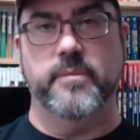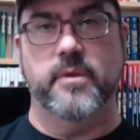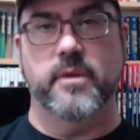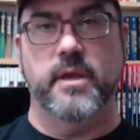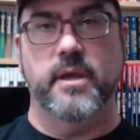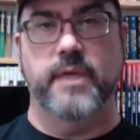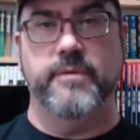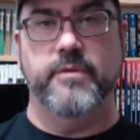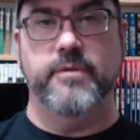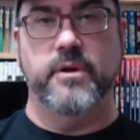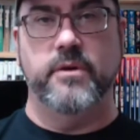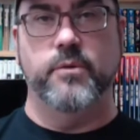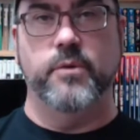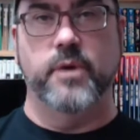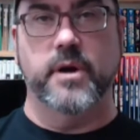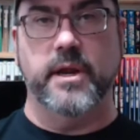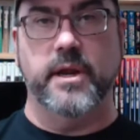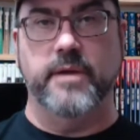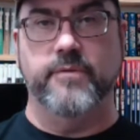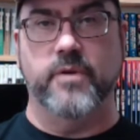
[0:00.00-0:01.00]
if you're
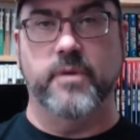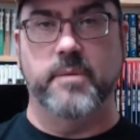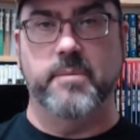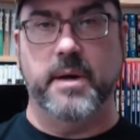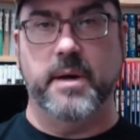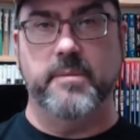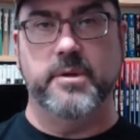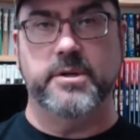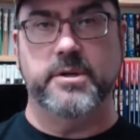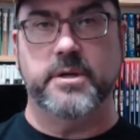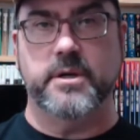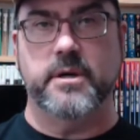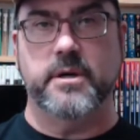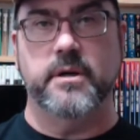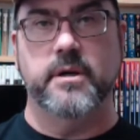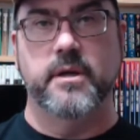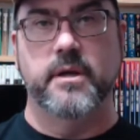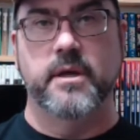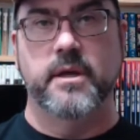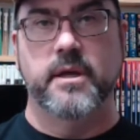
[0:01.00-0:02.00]
working for a publisher,
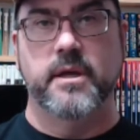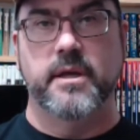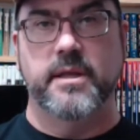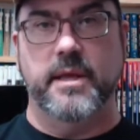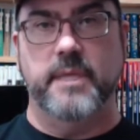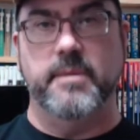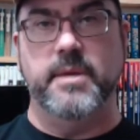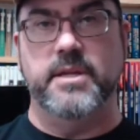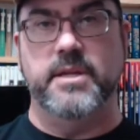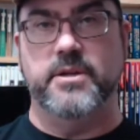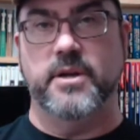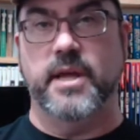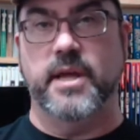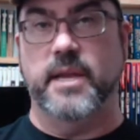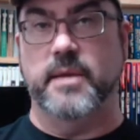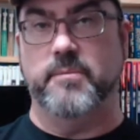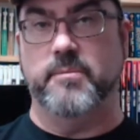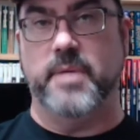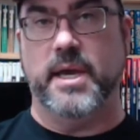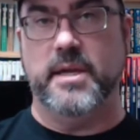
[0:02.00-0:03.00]
that means you're
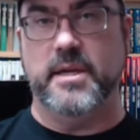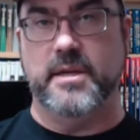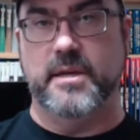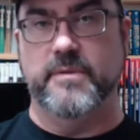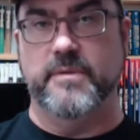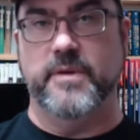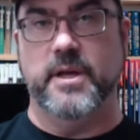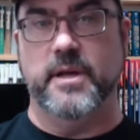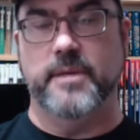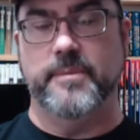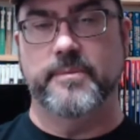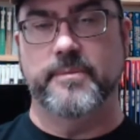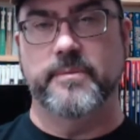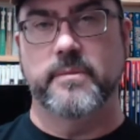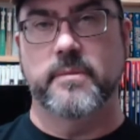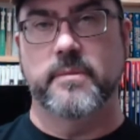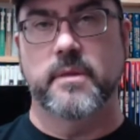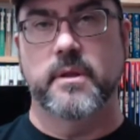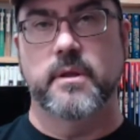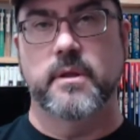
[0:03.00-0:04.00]
getting paid to develop,
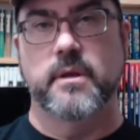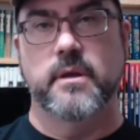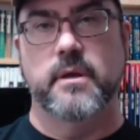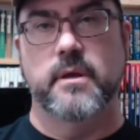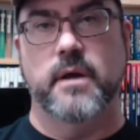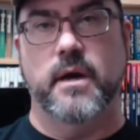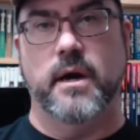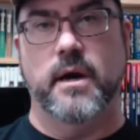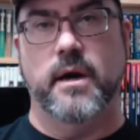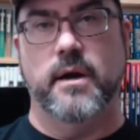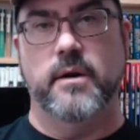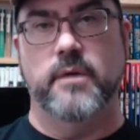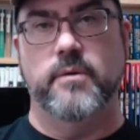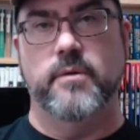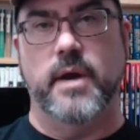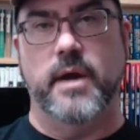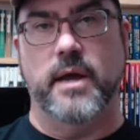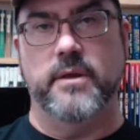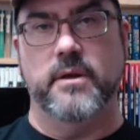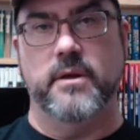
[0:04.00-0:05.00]

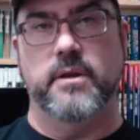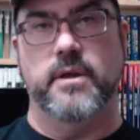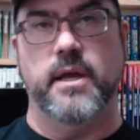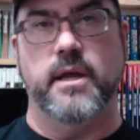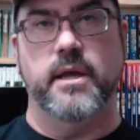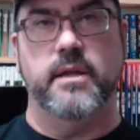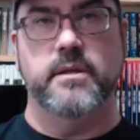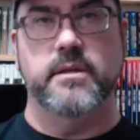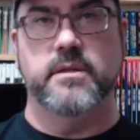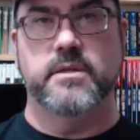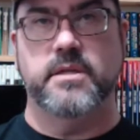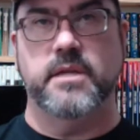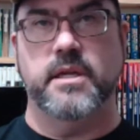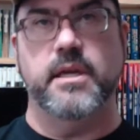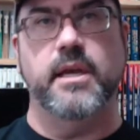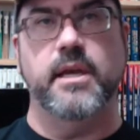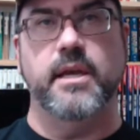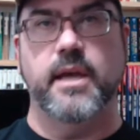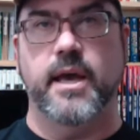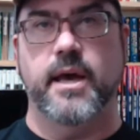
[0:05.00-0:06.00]
rather than
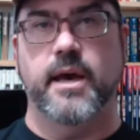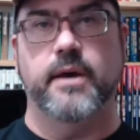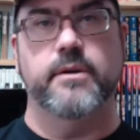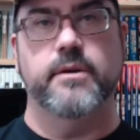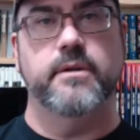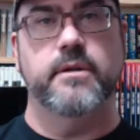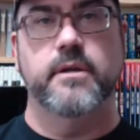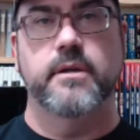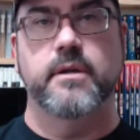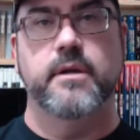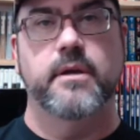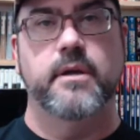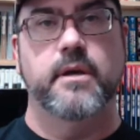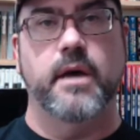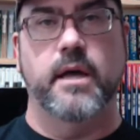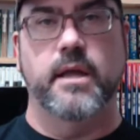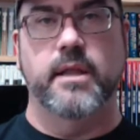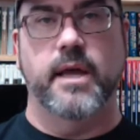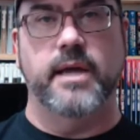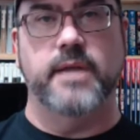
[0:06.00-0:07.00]
seeking out
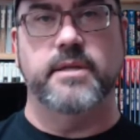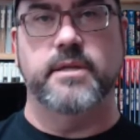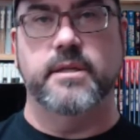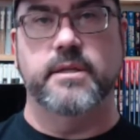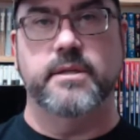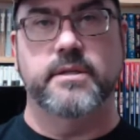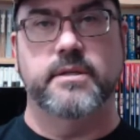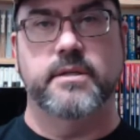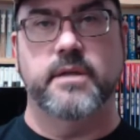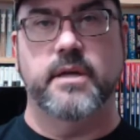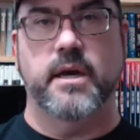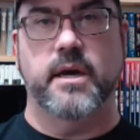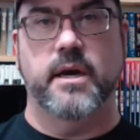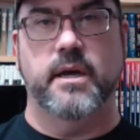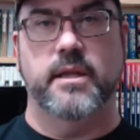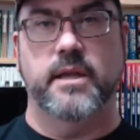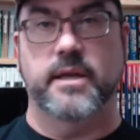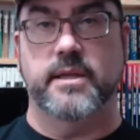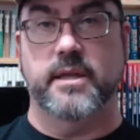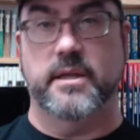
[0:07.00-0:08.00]
a license
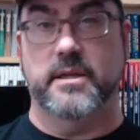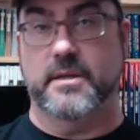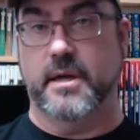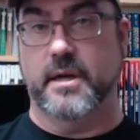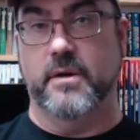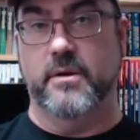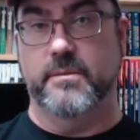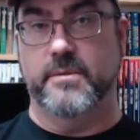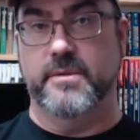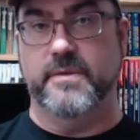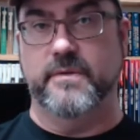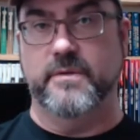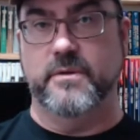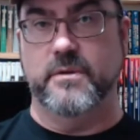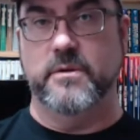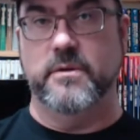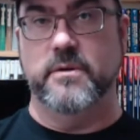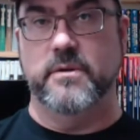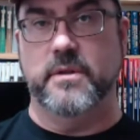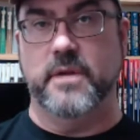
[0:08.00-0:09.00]
like that Skyrim's of
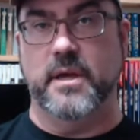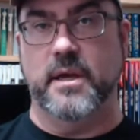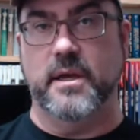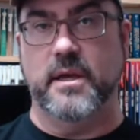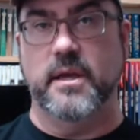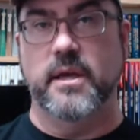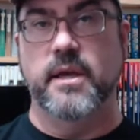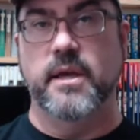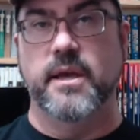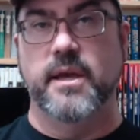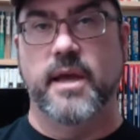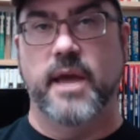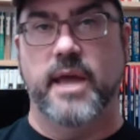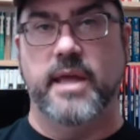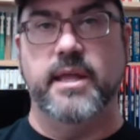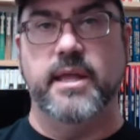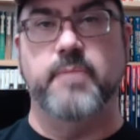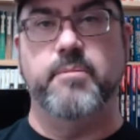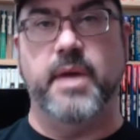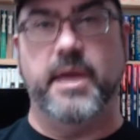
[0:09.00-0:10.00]
Darun thing, and
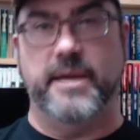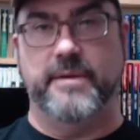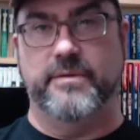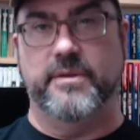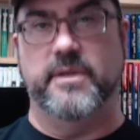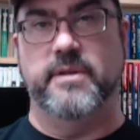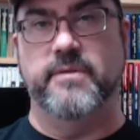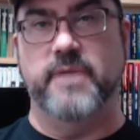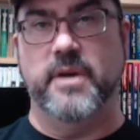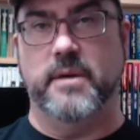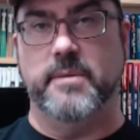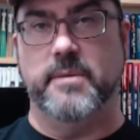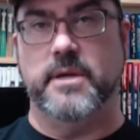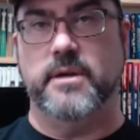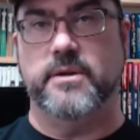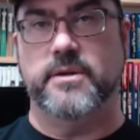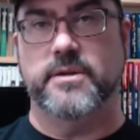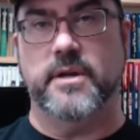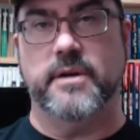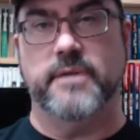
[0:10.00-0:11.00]
then paying for the development
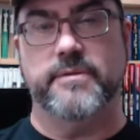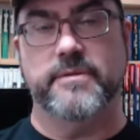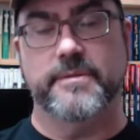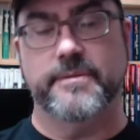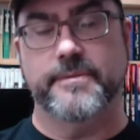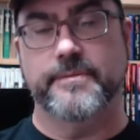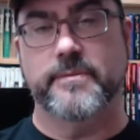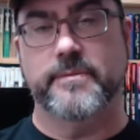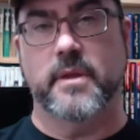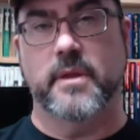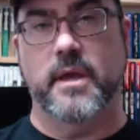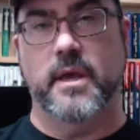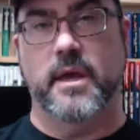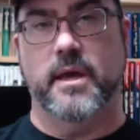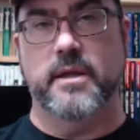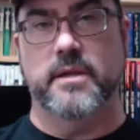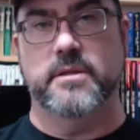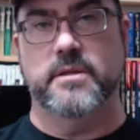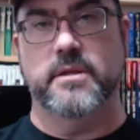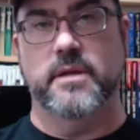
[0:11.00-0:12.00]
yourself.
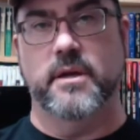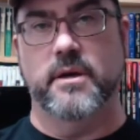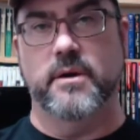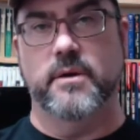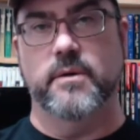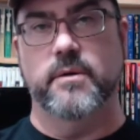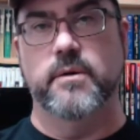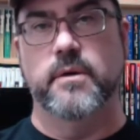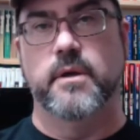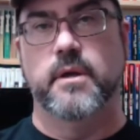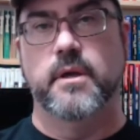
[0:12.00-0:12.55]
And so